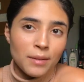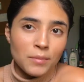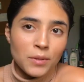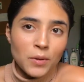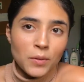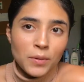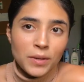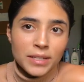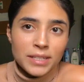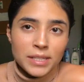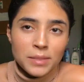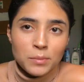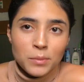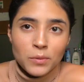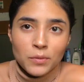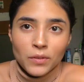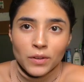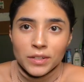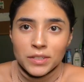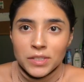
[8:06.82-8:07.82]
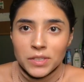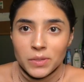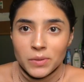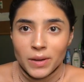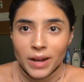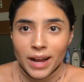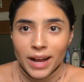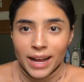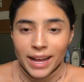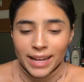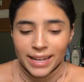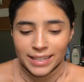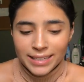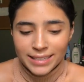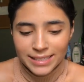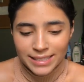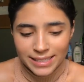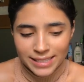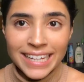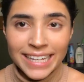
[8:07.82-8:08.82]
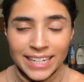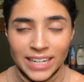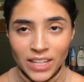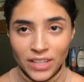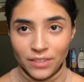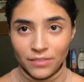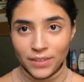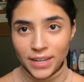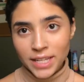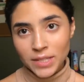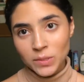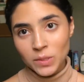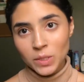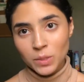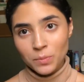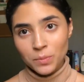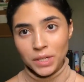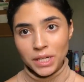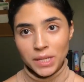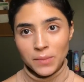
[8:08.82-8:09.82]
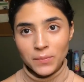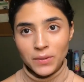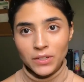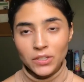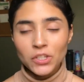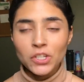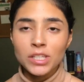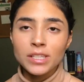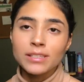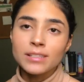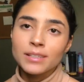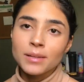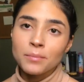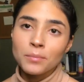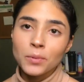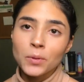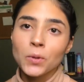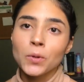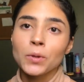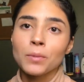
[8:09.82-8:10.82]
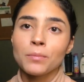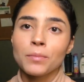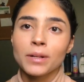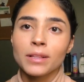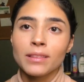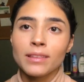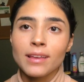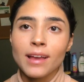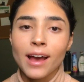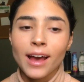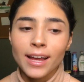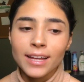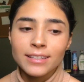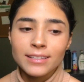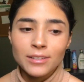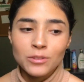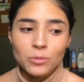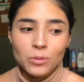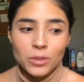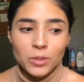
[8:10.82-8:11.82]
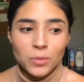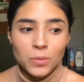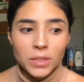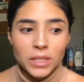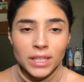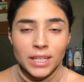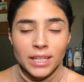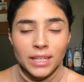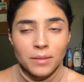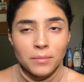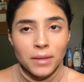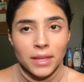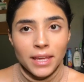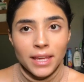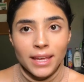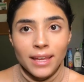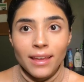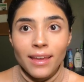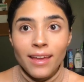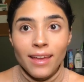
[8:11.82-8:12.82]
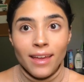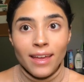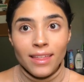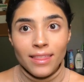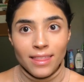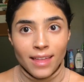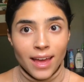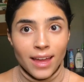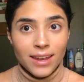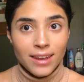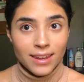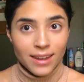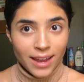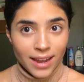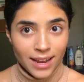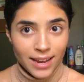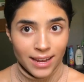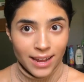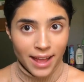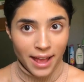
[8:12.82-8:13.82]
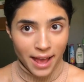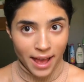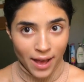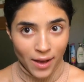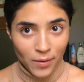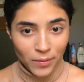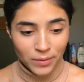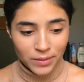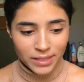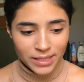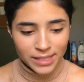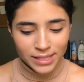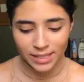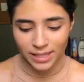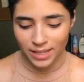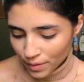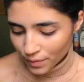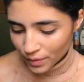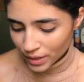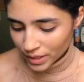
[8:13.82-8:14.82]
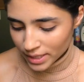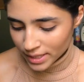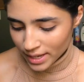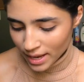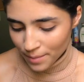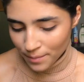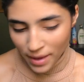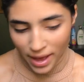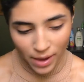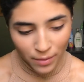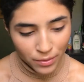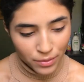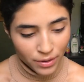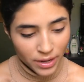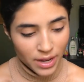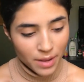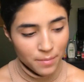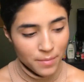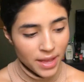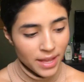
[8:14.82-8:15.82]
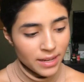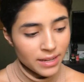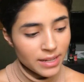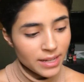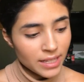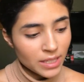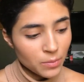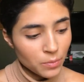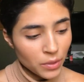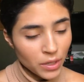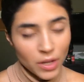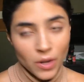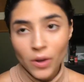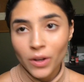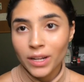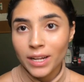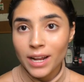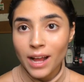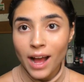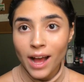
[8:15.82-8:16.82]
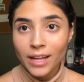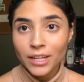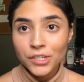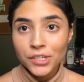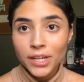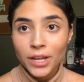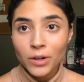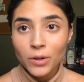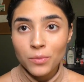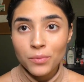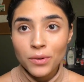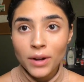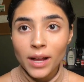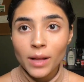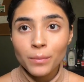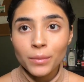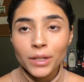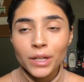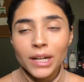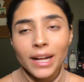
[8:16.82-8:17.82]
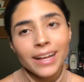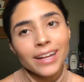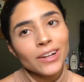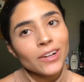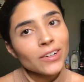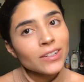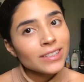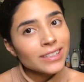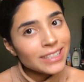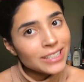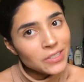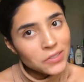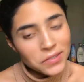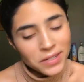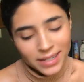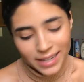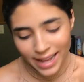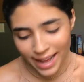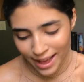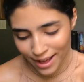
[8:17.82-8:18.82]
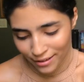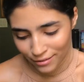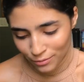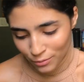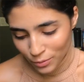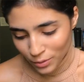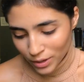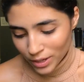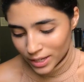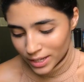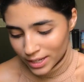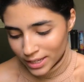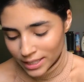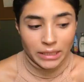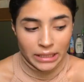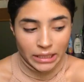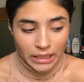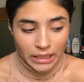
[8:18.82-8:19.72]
I'm going to move on to eyes. Now the face is pretty much simple, but the eyes is what's really going to make it that night out. The first step I would recommend is putting on an eyeshadow primer. I currently do not have one.